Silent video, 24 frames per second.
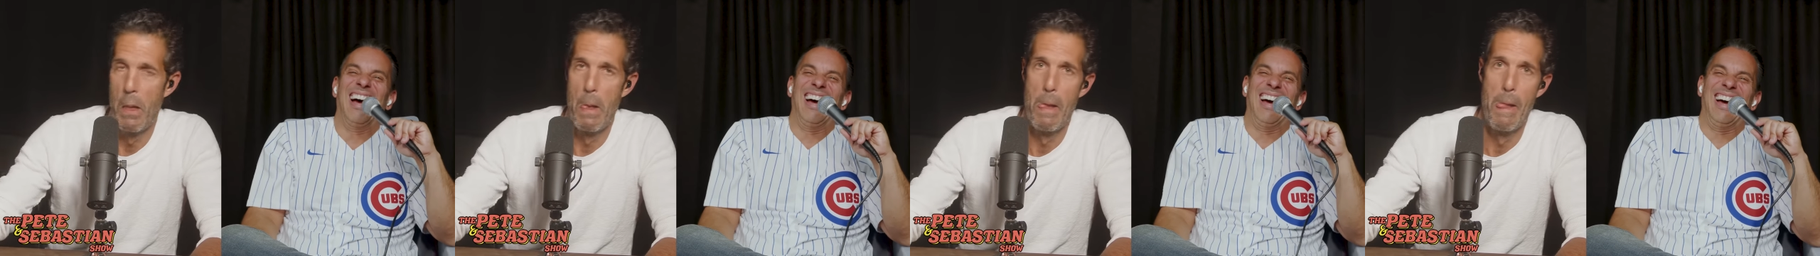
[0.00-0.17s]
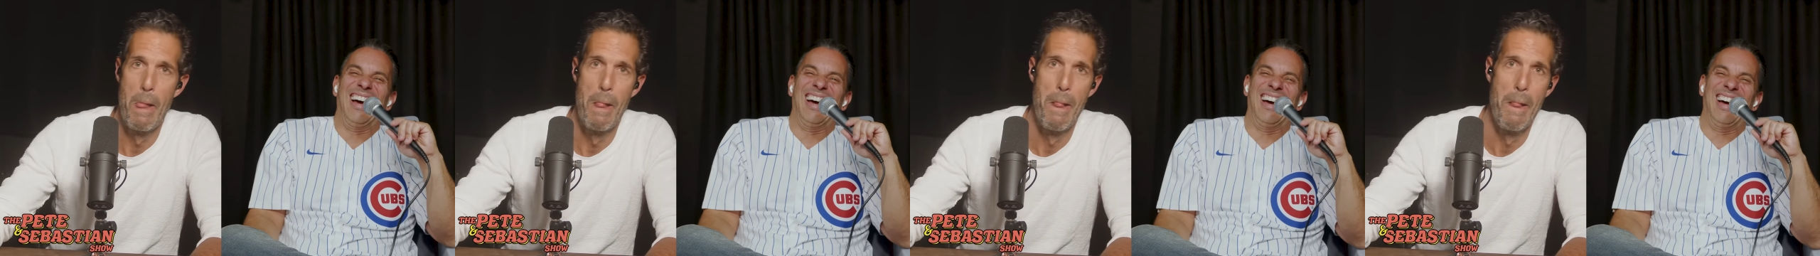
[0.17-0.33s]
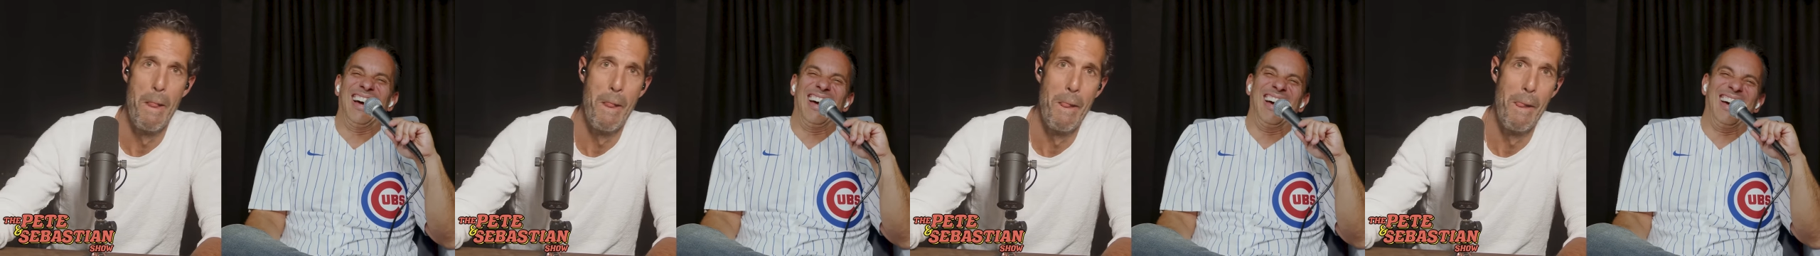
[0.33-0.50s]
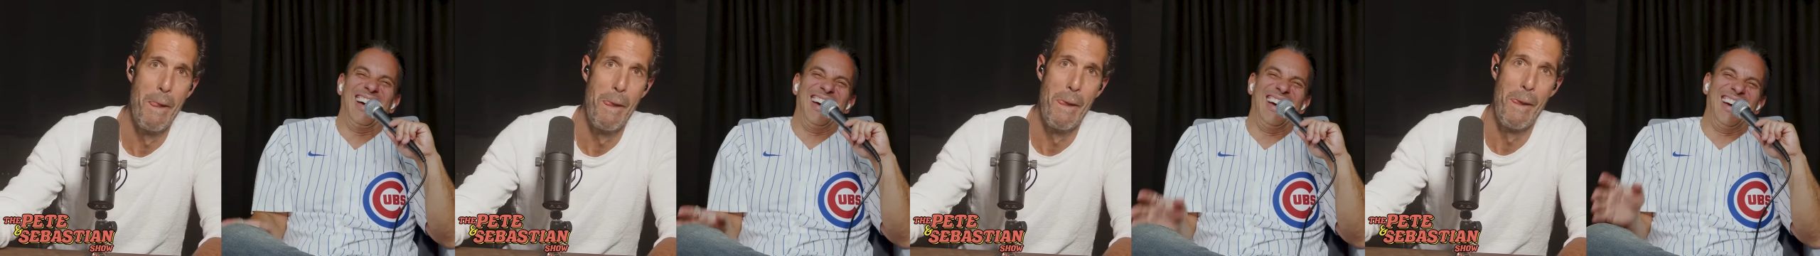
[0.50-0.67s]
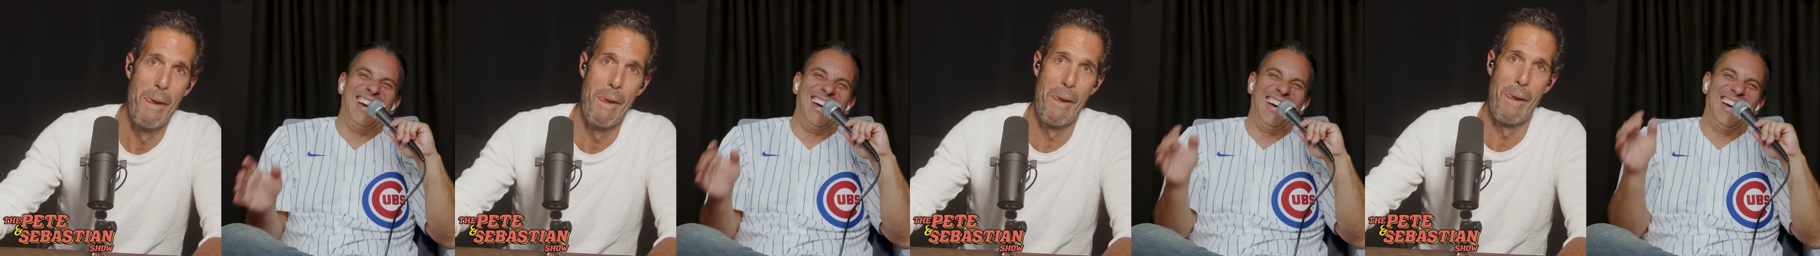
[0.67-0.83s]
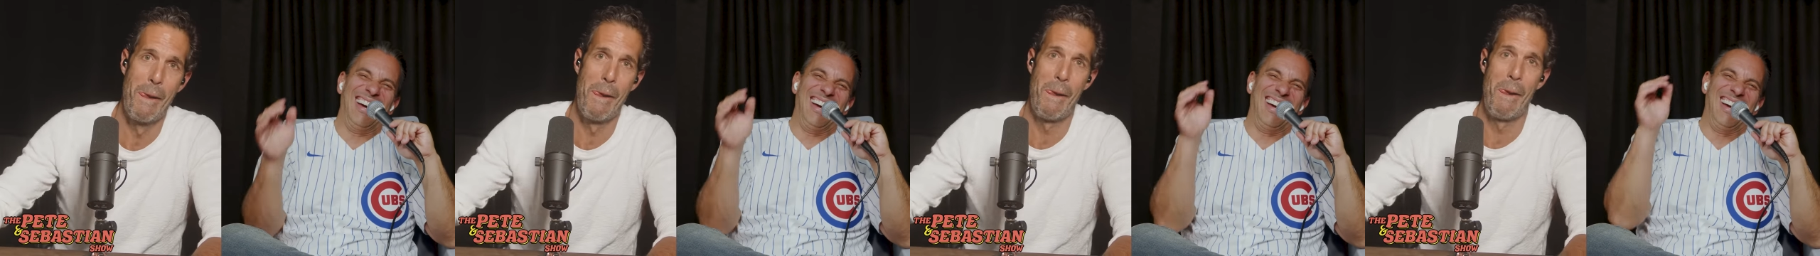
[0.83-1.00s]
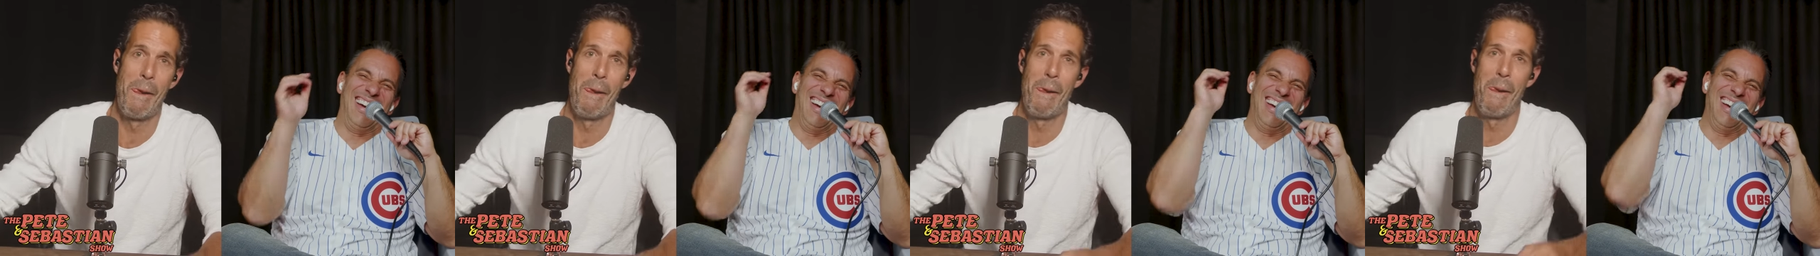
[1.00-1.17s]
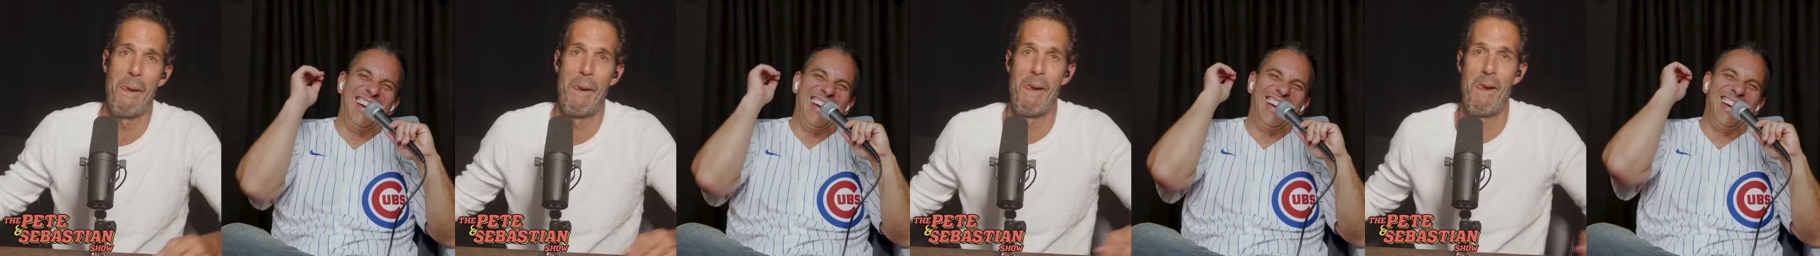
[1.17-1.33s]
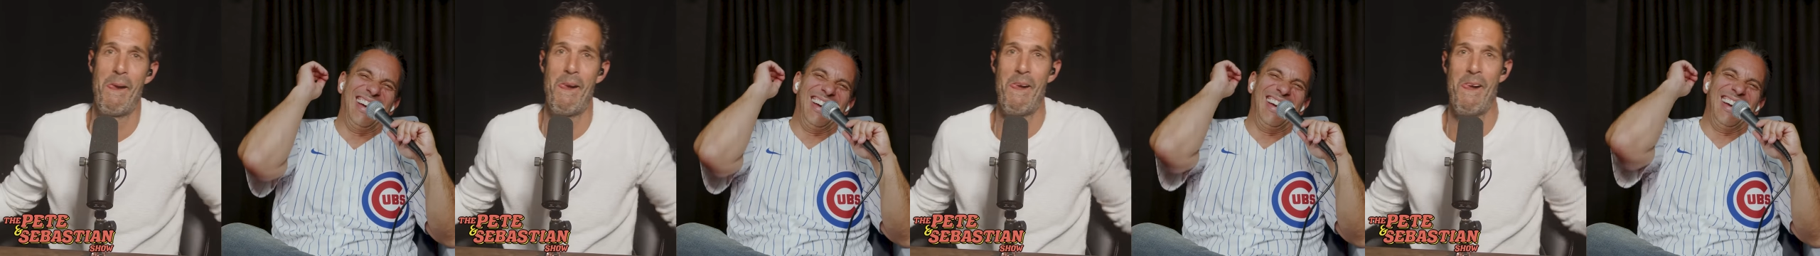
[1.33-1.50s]

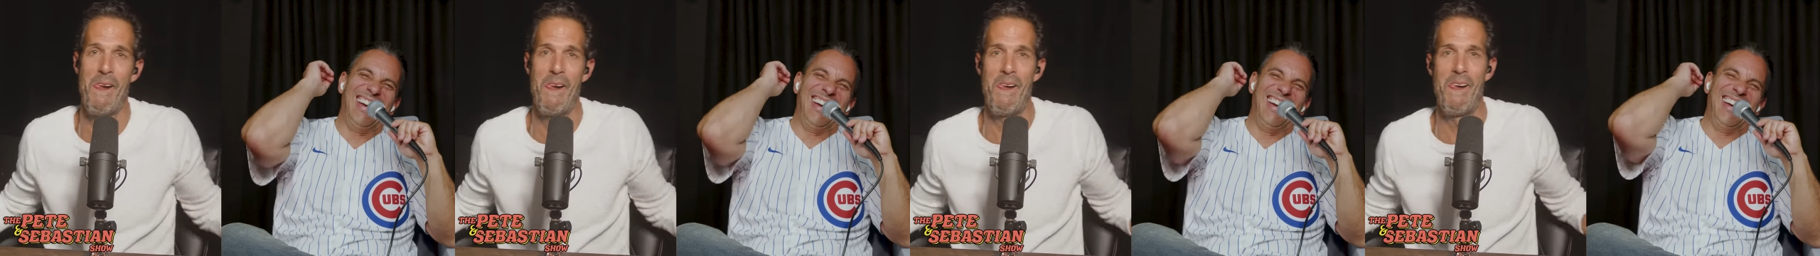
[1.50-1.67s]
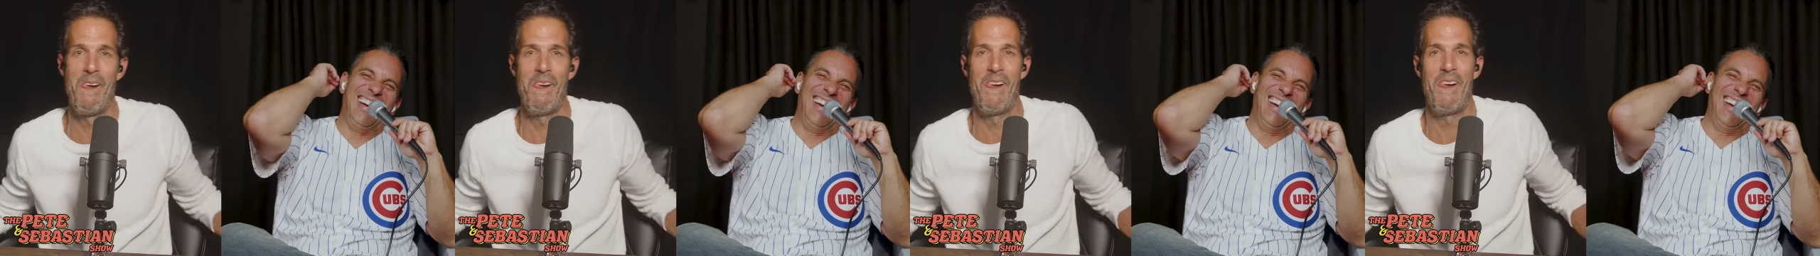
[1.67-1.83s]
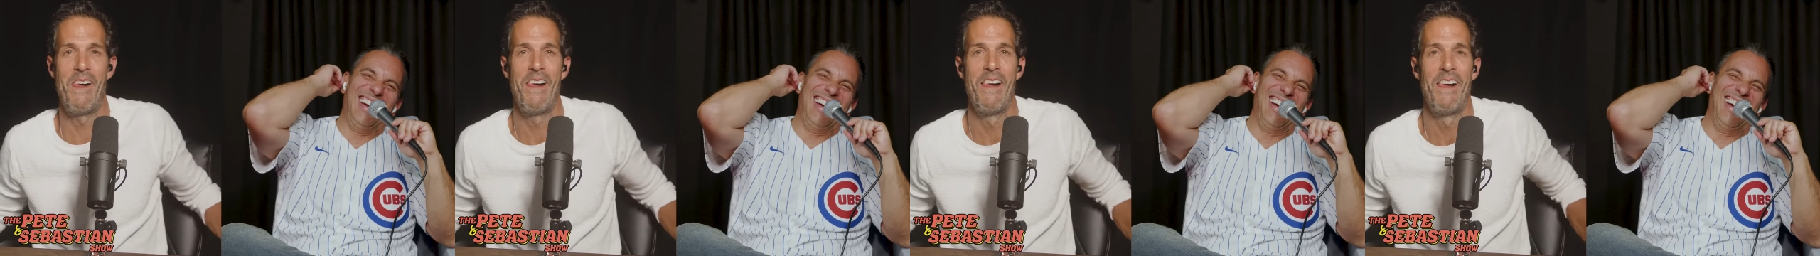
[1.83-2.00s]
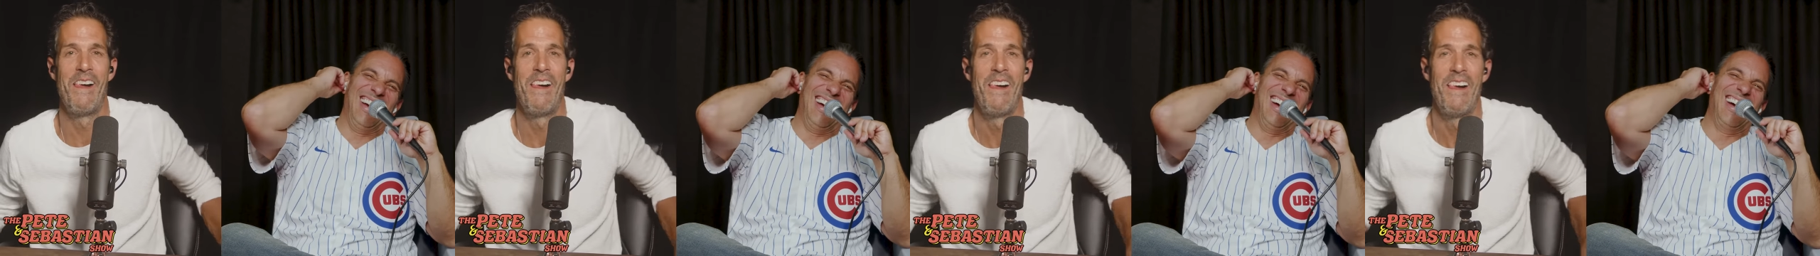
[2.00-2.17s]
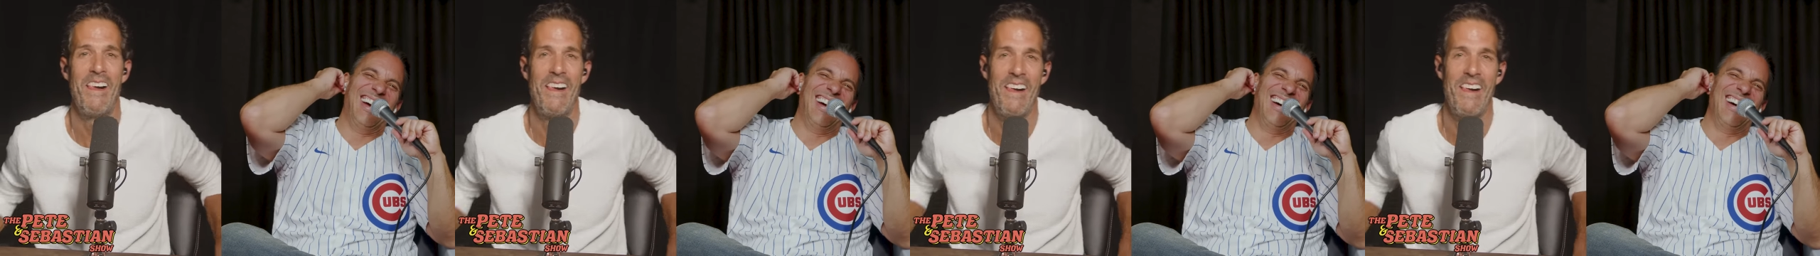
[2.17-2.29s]
Nobody speaks.